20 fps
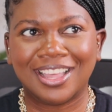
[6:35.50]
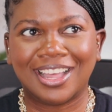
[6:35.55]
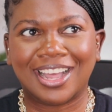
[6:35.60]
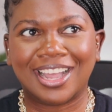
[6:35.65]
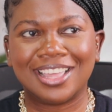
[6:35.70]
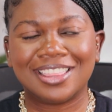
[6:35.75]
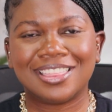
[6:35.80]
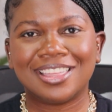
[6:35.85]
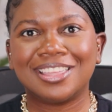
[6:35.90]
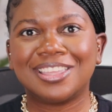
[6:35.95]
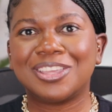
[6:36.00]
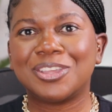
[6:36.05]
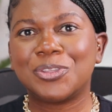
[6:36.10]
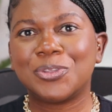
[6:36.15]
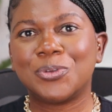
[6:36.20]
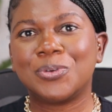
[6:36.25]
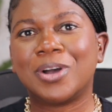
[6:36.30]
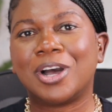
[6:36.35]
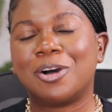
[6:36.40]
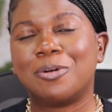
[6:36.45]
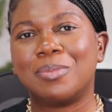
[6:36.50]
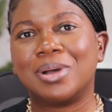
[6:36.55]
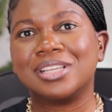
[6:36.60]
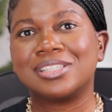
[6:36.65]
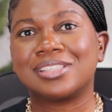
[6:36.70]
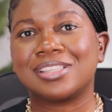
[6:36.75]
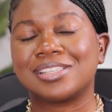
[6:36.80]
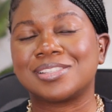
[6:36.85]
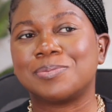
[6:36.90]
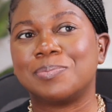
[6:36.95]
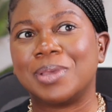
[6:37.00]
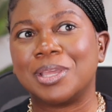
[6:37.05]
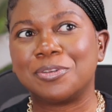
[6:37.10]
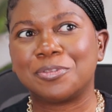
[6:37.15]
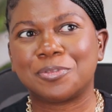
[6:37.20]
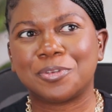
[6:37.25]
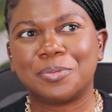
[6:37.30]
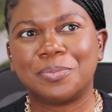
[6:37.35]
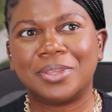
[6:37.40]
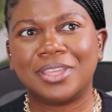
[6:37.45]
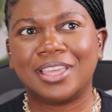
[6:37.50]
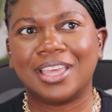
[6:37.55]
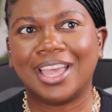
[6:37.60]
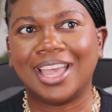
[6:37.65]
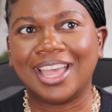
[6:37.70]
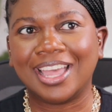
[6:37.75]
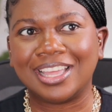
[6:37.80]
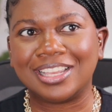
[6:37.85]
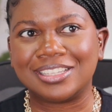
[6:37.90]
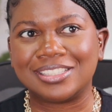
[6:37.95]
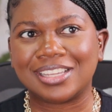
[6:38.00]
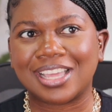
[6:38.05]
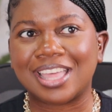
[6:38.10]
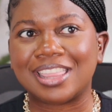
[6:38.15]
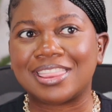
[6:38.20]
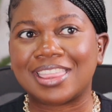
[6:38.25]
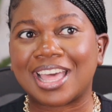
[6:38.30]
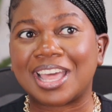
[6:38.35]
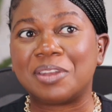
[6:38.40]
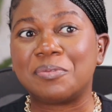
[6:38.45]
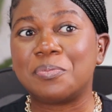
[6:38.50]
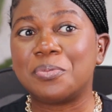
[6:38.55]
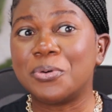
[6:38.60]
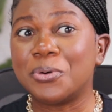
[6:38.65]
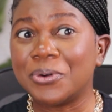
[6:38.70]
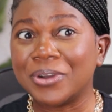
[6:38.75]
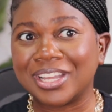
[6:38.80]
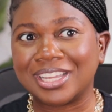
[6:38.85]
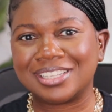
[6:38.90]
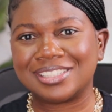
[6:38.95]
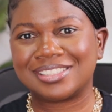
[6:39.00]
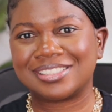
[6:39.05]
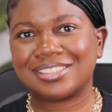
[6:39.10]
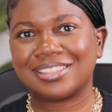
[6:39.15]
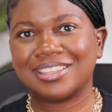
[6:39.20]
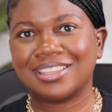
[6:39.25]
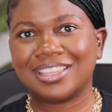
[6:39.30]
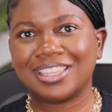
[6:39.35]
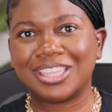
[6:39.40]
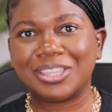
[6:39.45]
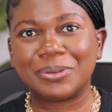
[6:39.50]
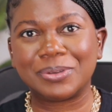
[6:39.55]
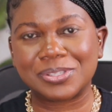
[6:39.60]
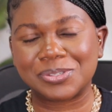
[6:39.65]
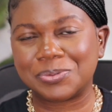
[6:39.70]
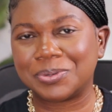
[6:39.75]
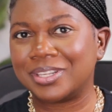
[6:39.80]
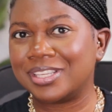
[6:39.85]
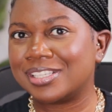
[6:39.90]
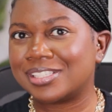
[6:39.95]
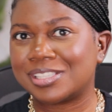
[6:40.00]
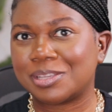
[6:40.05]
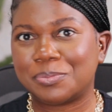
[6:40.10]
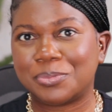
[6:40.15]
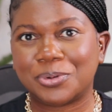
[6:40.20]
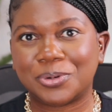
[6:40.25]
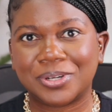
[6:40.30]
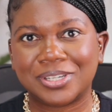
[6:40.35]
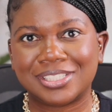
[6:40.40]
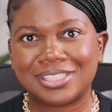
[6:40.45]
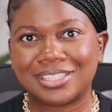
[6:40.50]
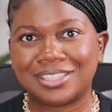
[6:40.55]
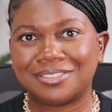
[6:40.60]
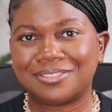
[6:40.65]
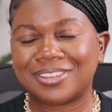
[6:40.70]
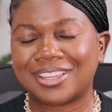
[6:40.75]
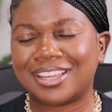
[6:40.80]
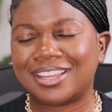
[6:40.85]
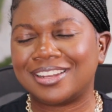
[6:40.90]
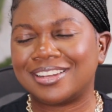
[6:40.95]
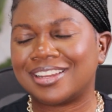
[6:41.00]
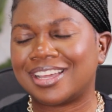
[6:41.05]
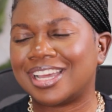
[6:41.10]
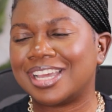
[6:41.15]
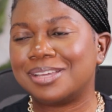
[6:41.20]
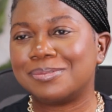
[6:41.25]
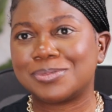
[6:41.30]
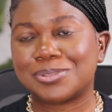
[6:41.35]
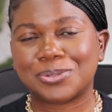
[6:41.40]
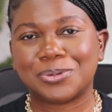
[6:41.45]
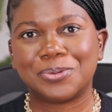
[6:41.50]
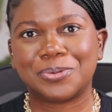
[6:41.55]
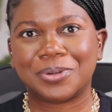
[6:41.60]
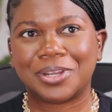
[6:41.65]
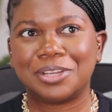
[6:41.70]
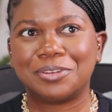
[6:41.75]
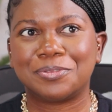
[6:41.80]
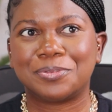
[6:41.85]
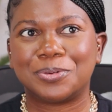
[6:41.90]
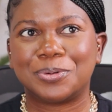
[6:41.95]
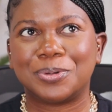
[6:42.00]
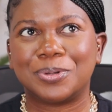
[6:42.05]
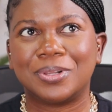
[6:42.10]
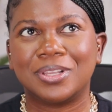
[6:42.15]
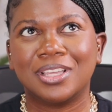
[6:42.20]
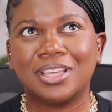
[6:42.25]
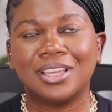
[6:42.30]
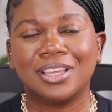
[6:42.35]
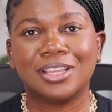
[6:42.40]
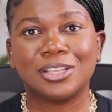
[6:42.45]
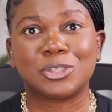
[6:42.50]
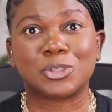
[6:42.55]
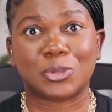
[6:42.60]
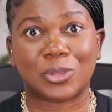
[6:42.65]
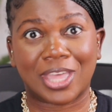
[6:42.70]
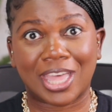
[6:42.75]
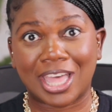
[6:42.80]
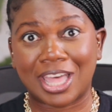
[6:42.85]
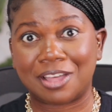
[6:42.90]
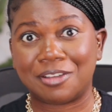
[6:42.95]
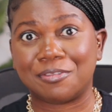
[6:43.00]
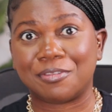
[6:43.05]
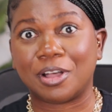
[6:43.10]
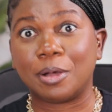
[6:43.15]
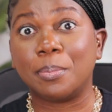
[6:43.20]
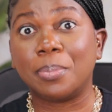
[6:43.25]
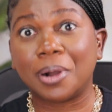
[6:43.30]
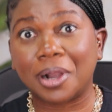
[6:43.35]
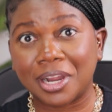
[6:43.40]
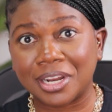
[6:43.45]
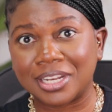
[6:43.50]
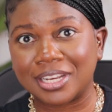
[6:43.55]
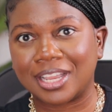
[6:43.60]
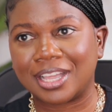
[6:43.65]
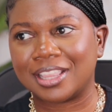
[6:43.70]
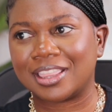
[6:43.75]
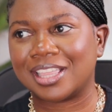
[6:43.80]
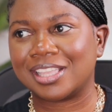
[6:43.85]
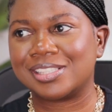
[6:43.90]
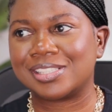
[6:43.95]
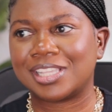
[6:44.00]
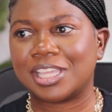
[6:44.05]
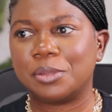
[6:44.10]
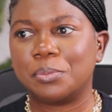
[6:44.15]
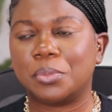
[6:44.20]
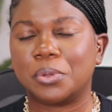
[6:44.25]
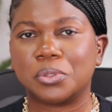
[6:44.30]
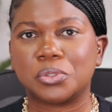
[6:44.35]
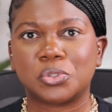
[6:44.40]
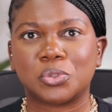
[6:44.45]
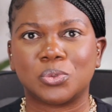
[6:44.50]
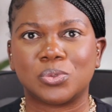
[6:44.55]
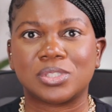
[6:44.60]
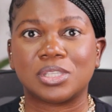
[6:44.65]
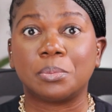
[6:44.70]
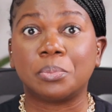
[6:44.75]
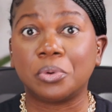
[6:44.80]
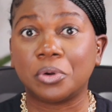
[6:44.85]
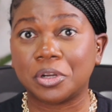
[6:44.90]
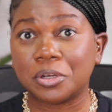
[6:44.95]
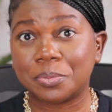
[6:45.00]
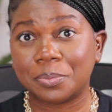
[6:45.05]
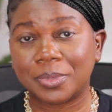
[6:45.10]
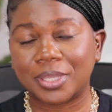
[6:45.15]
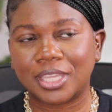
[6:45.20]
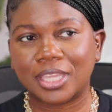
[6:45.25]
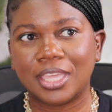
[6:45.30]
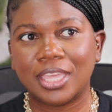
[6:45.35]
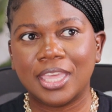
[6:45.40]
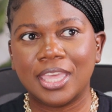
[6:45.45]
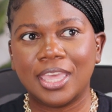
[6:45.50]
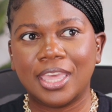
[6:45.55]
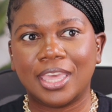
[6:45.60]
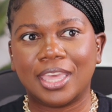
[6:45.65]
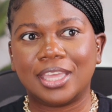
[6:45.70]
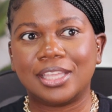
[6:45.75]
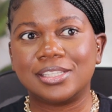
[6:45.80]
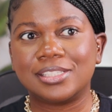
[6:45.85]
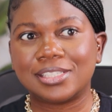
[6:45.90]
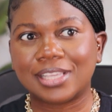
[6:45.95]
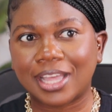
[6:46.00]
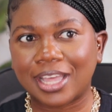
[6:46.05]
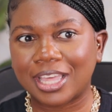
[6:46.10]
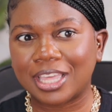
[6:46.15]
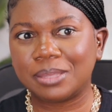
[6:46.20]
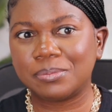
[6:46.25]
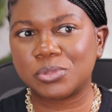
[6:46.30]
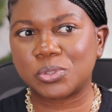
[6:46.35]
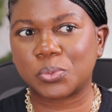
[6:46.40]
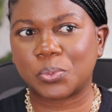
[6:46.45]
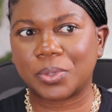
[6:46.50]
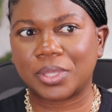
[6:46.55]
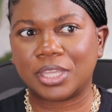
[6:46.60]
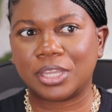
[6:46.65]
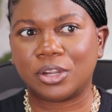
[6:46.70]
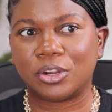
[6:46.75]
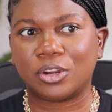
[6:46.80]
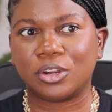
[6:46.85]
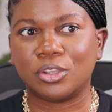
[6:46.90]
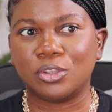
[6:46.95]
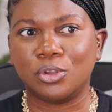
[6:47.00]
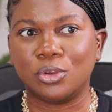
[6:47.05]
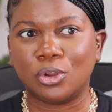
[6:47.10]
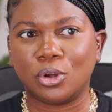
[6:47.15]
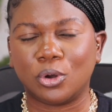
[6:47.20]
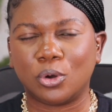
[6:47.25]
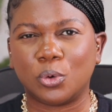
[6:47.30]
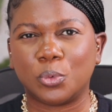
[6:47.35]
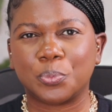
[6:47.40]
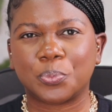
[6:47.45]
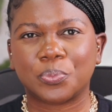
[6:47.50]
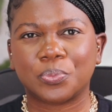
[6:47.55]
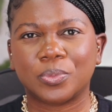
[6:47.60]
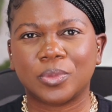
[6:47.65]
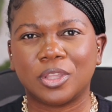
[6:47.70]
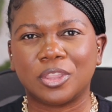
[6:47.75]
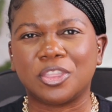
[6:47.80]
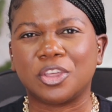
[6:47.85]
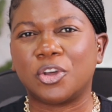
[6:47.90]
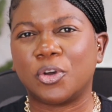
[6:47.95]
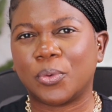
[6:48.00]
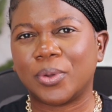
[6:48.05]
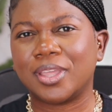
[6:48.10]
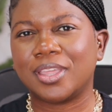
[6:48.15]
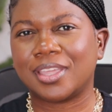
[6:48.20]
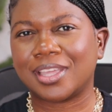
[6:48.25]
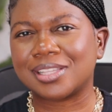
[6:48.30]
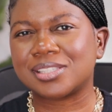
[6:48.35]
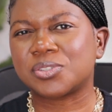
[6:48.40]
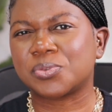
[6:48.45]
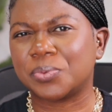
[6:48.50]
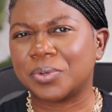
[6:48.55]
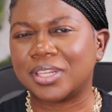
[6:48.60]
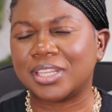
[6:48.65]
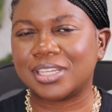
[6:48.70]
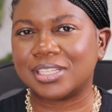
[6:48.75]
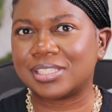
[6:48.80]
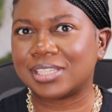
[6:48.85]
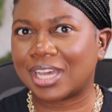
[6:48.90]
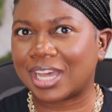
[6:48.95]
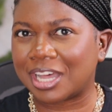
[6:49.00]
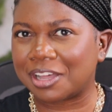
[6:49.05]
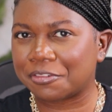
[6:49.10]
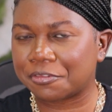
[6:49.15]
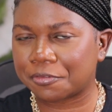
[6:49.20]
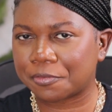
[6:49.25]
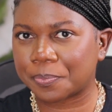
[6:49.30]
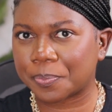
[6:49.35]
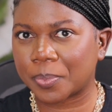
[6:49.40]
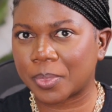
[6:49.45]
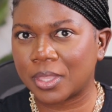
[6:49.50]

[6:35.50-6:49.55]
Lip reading: I think he knew how much this meant for me, and at that point, he was really supportive, and I am so grateful to have a partner that's able to support me in times where, you know, the going gets really tough.